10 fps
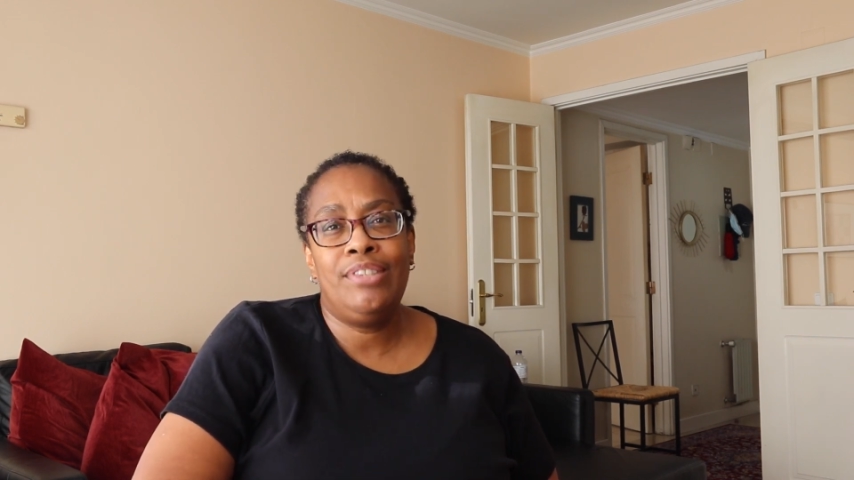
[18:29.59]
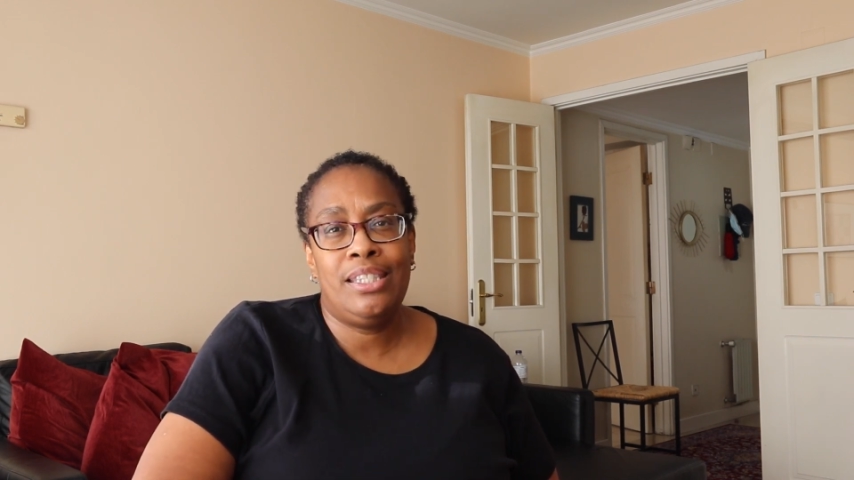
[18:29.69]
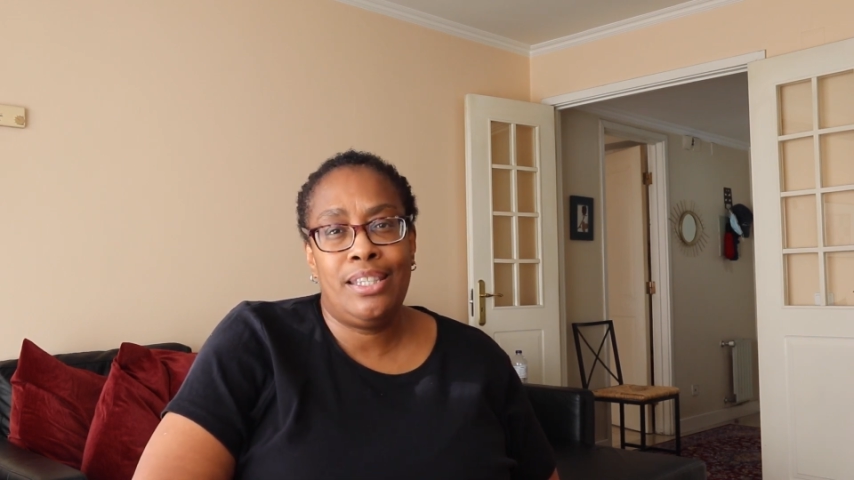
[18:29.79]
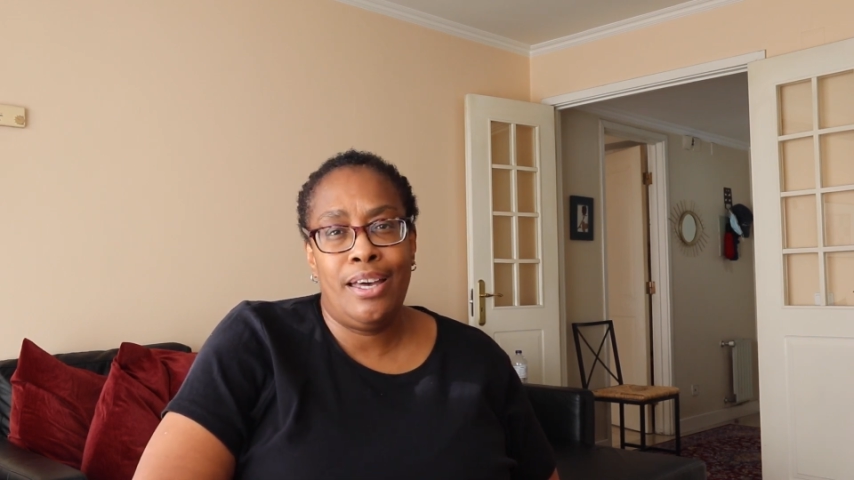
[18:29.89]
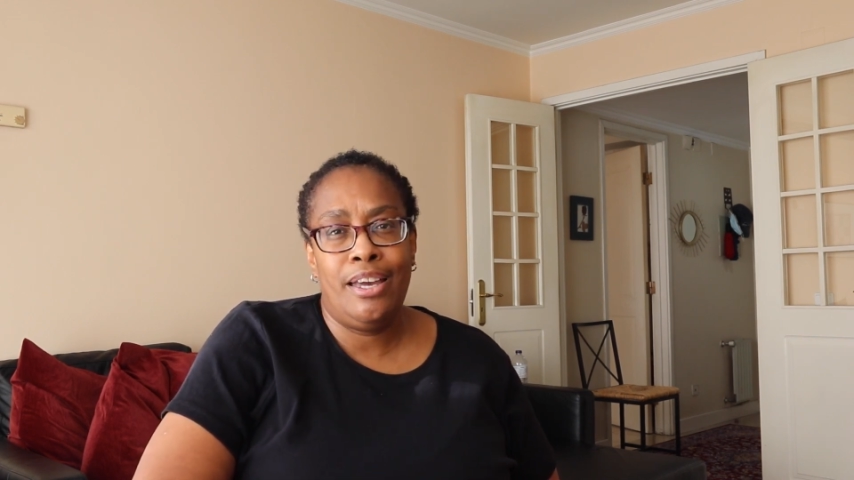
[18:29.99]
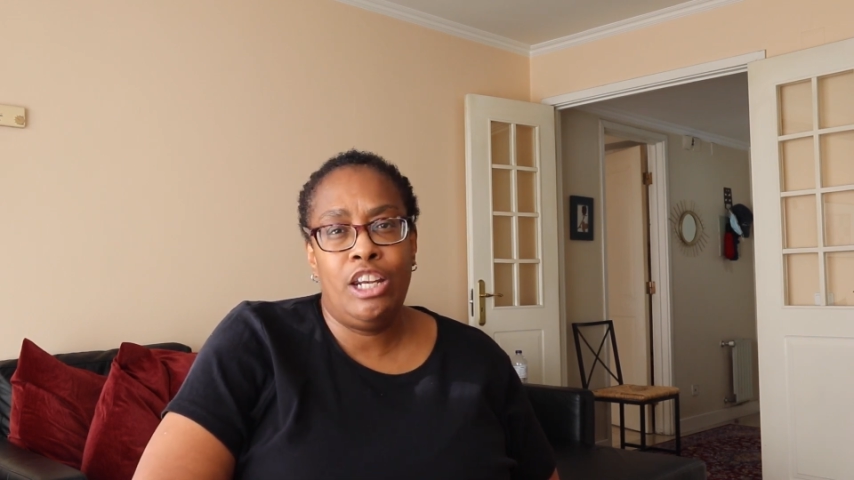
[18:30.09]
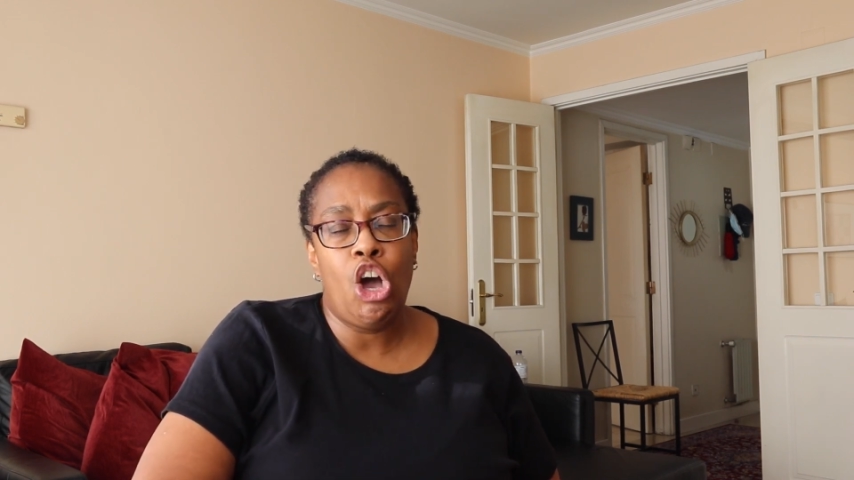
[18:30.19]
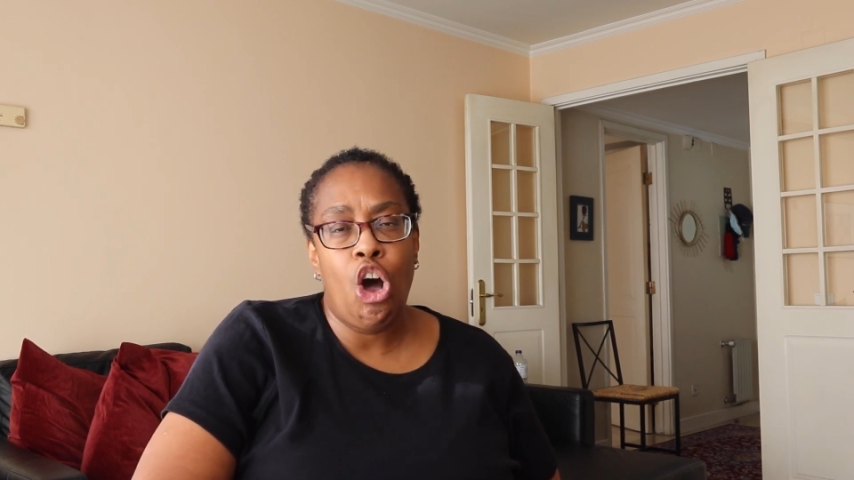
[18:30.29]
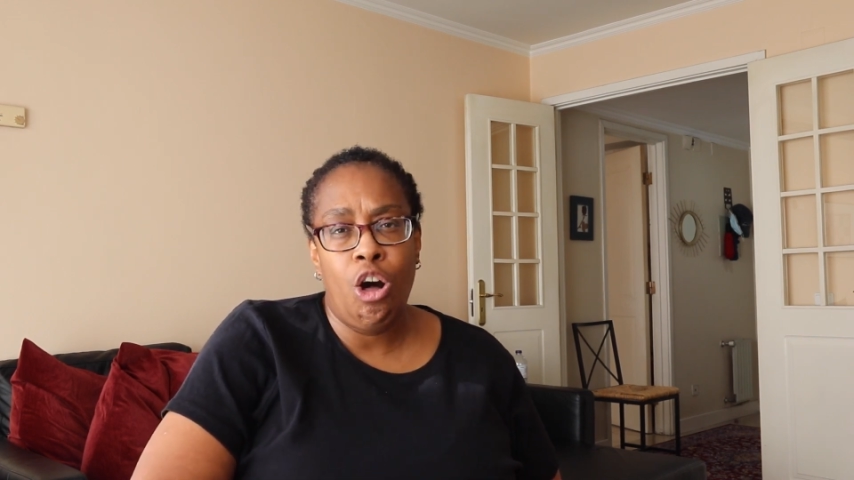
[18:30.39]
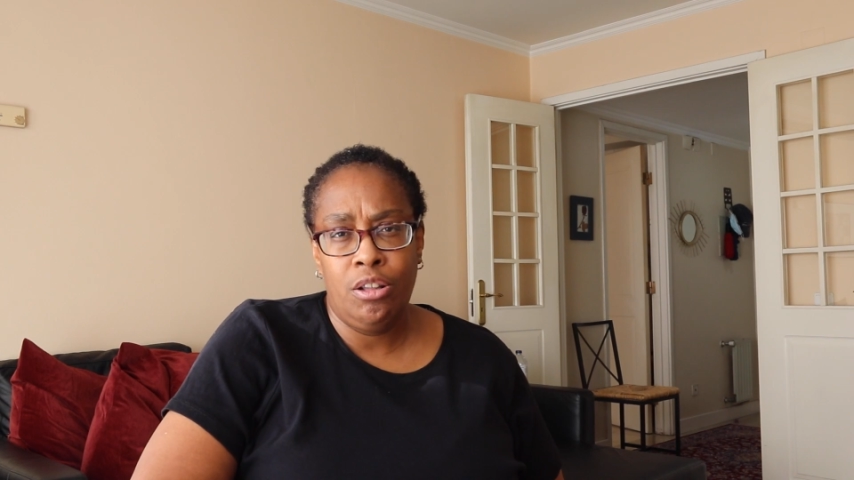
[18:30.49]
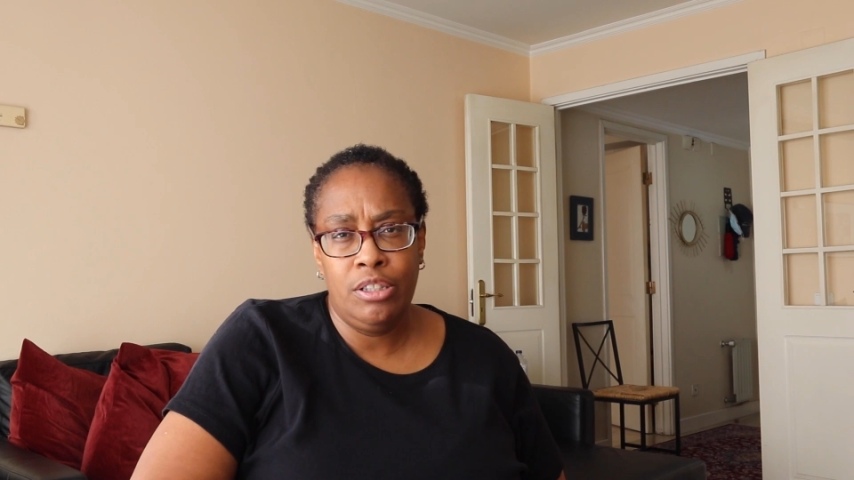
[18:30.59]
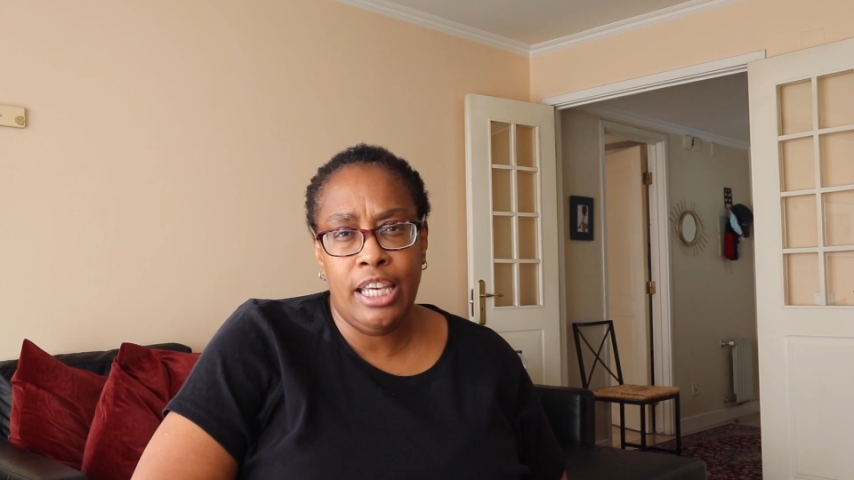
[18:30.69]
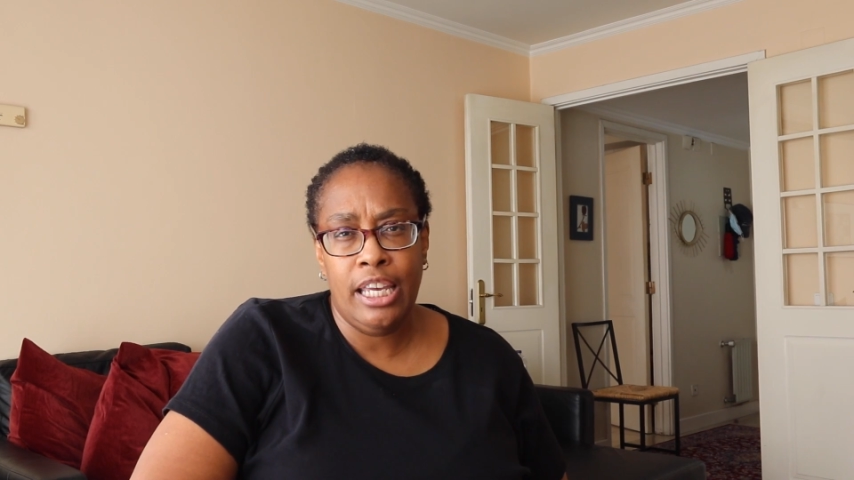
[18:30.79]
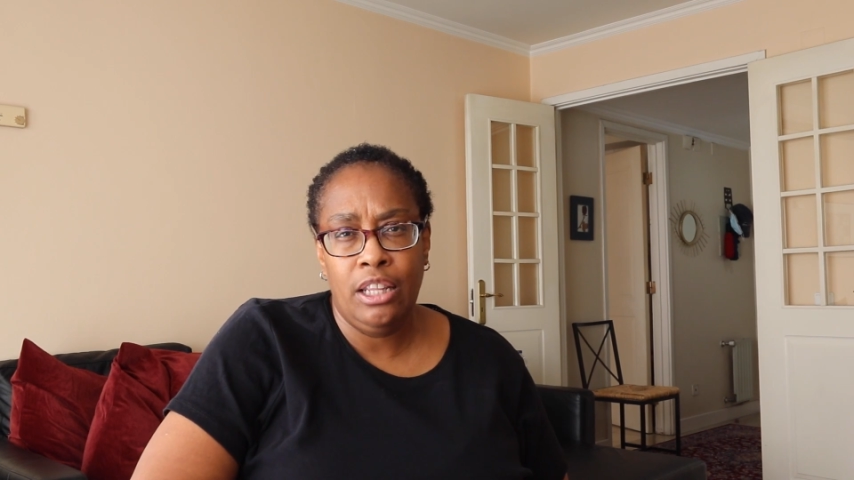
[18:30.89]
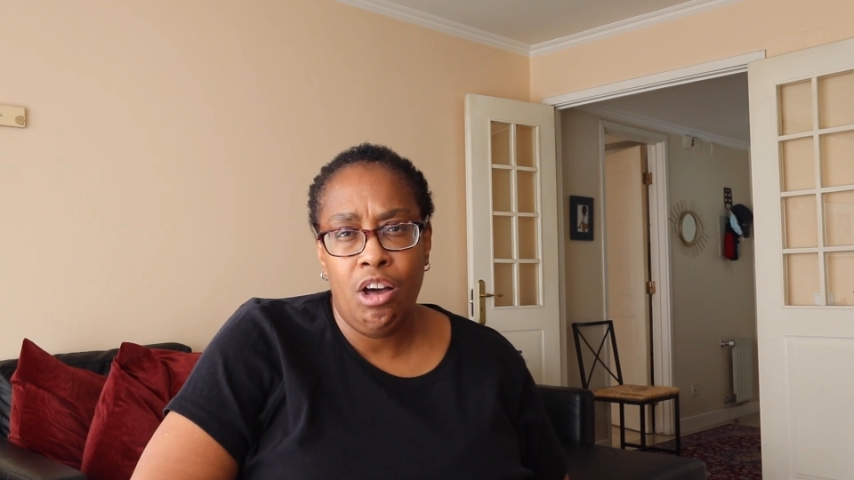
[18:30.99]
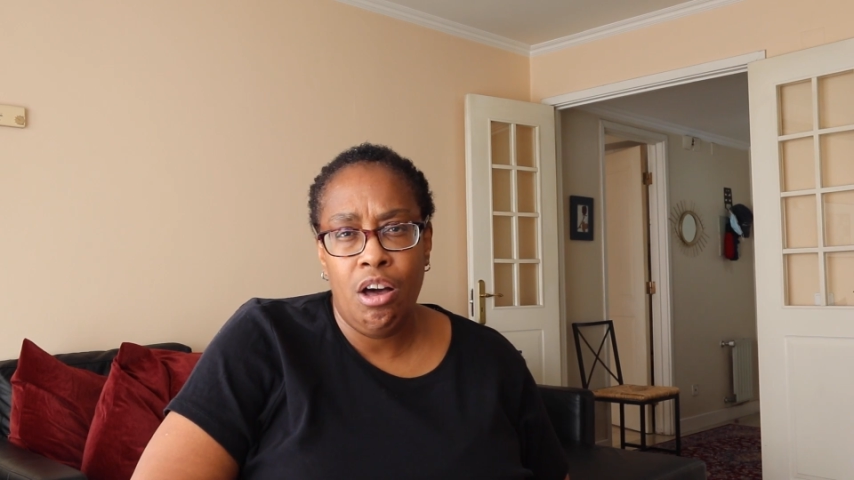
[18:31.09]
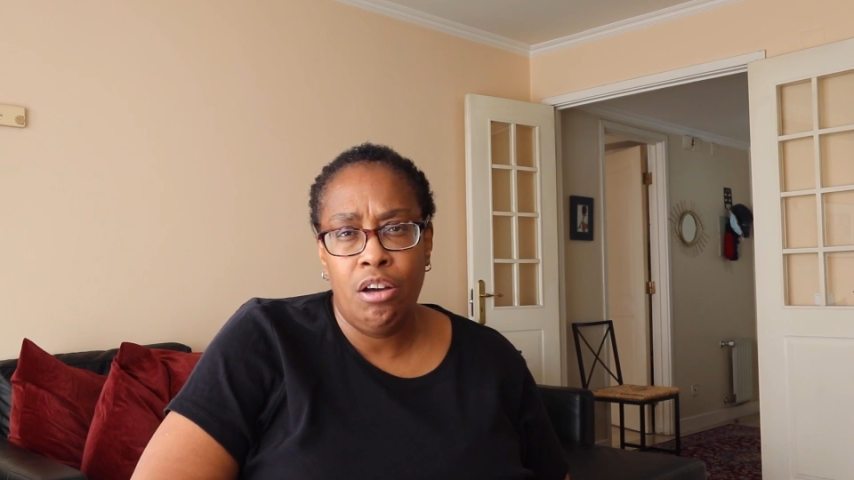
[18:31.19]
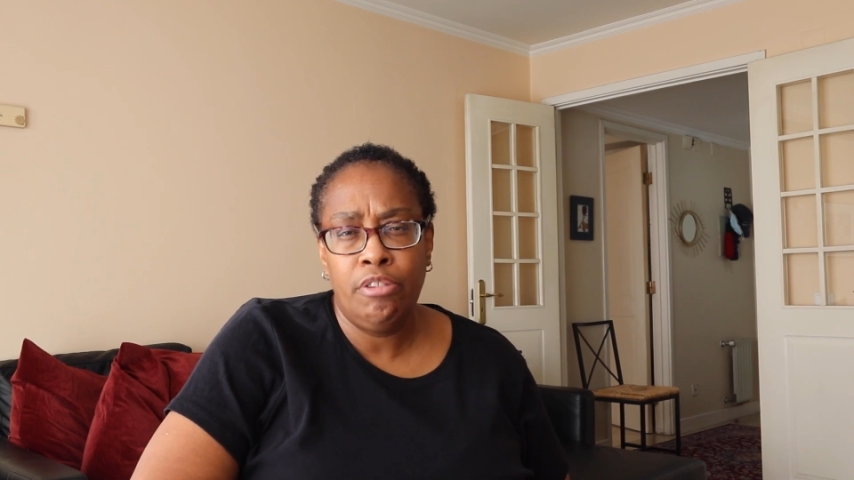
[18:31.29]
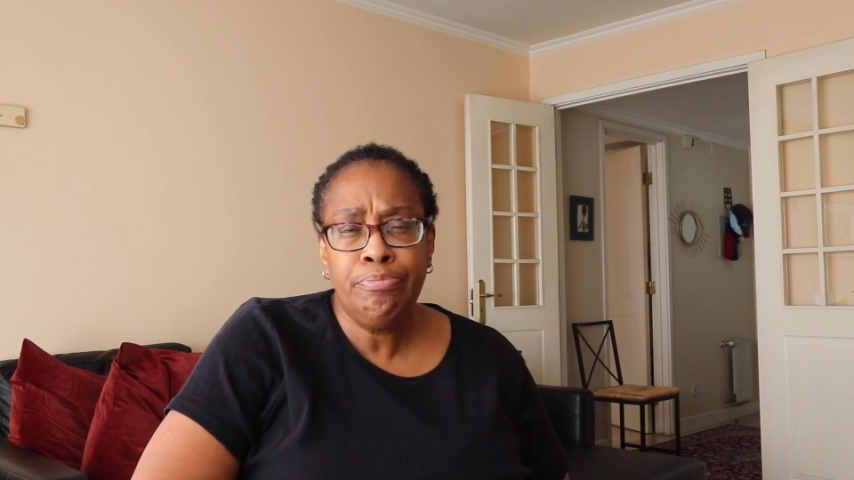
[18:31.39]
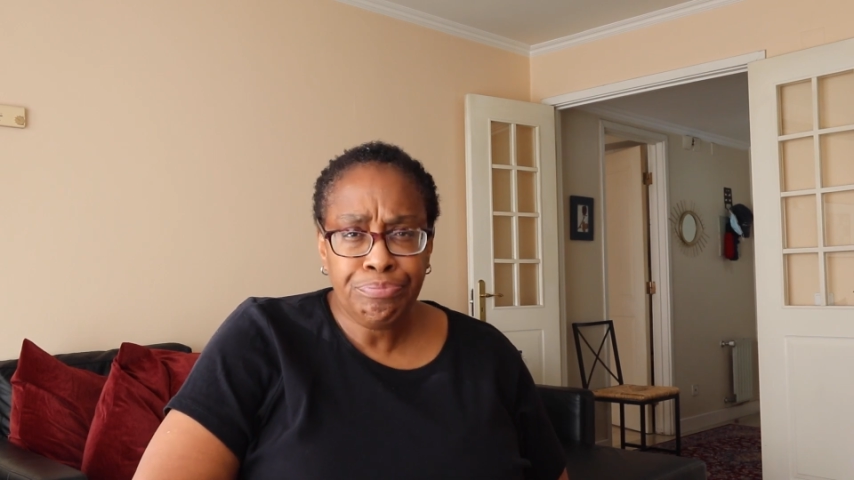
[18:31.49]
sun all day
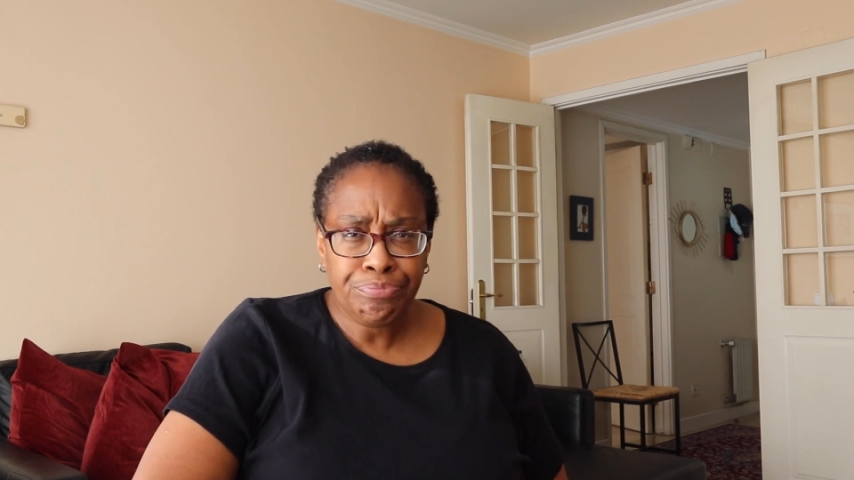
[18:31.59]
long.